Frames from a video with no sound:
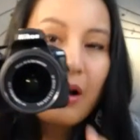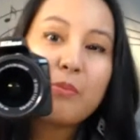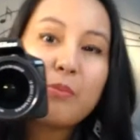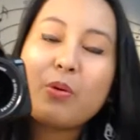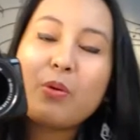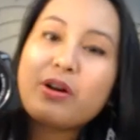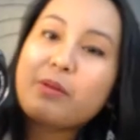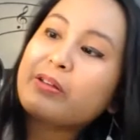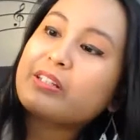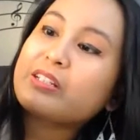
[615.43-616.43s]
more
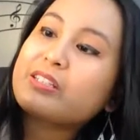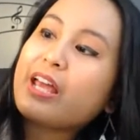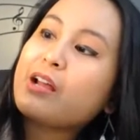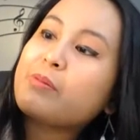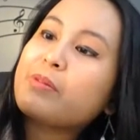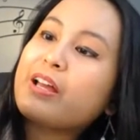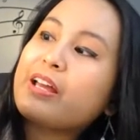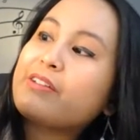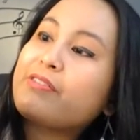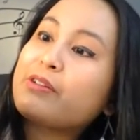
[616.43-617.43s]
about this camera
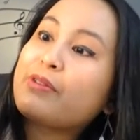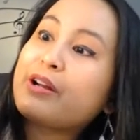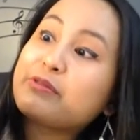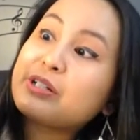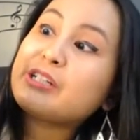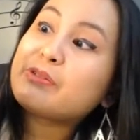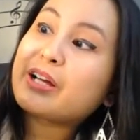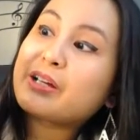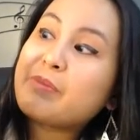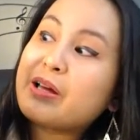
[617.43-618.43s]
and if I re really
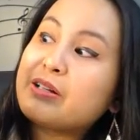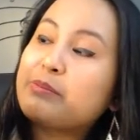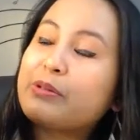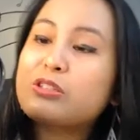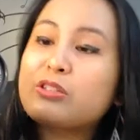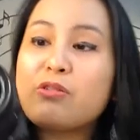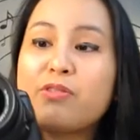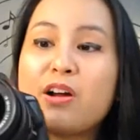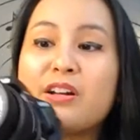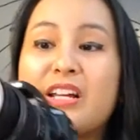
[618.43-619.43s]
recommend it. But so
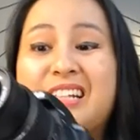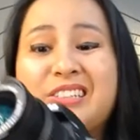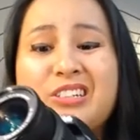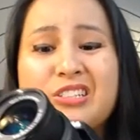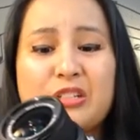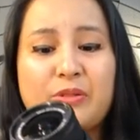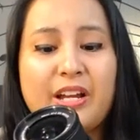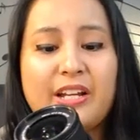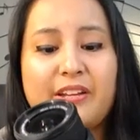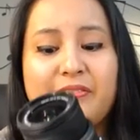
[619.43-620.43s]
far, it looks
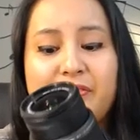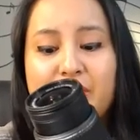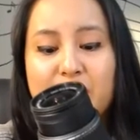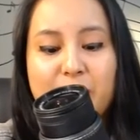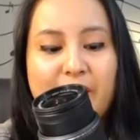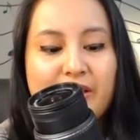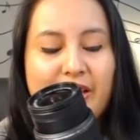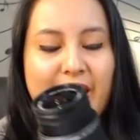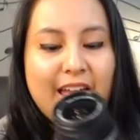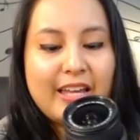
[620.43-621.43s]
great. It feels great in
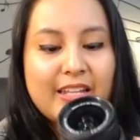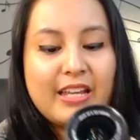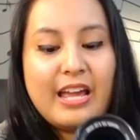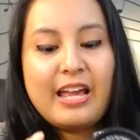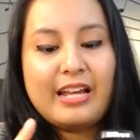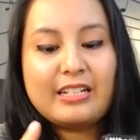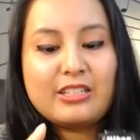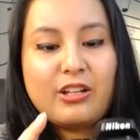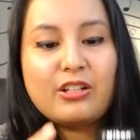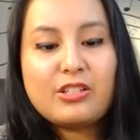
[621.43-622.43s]
the hand.
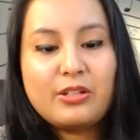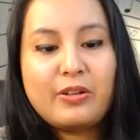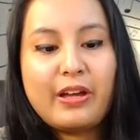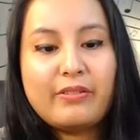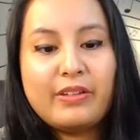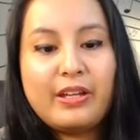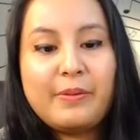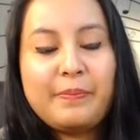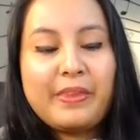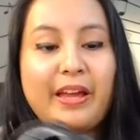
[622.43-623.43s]
It's not too
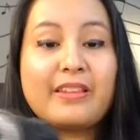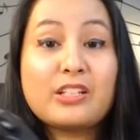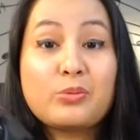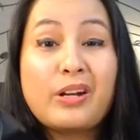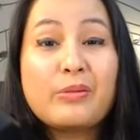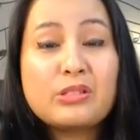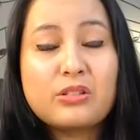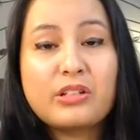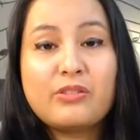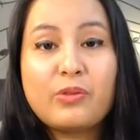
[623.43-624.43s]
heavy, and that's what I was
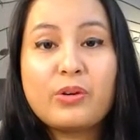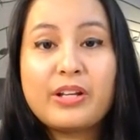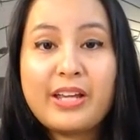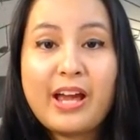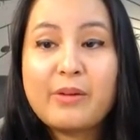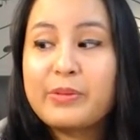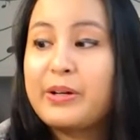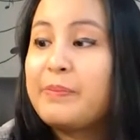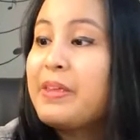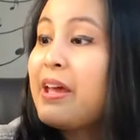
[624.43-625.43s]
looking for in a
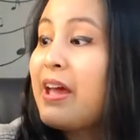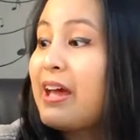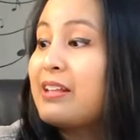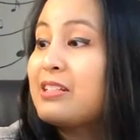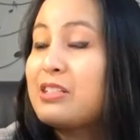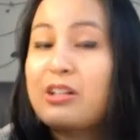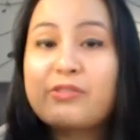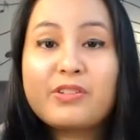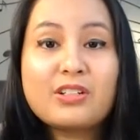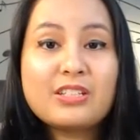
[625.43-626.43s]
camera. And this is our
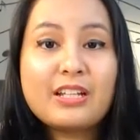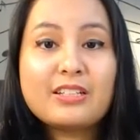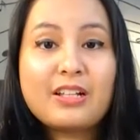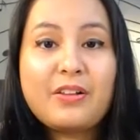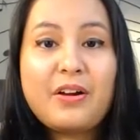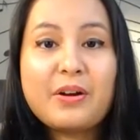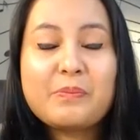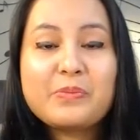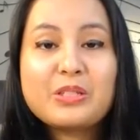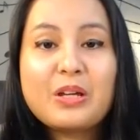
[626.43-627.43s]
first
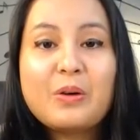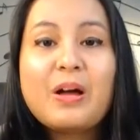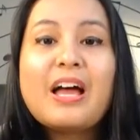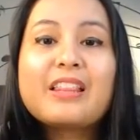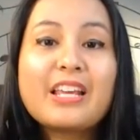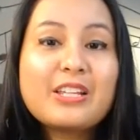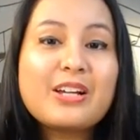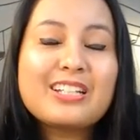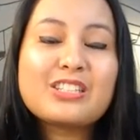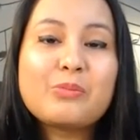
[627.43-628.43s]
DSLR. So thank you
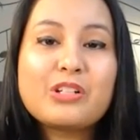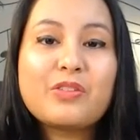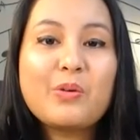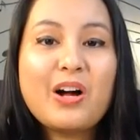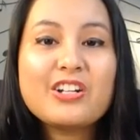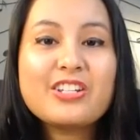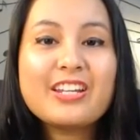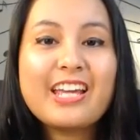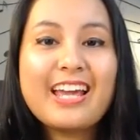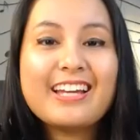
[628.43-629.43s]
guys so much for
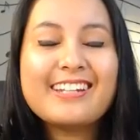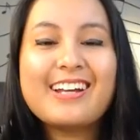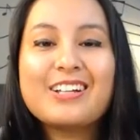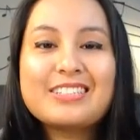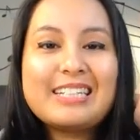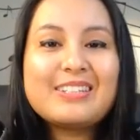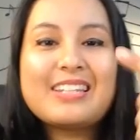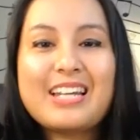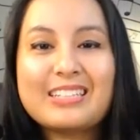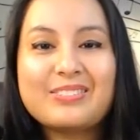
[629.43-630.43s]
watching, and I'll see you in
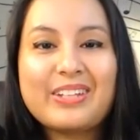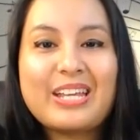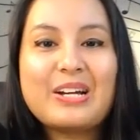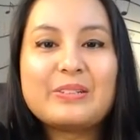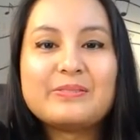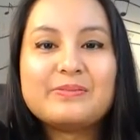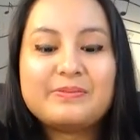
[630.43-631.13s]
the next video.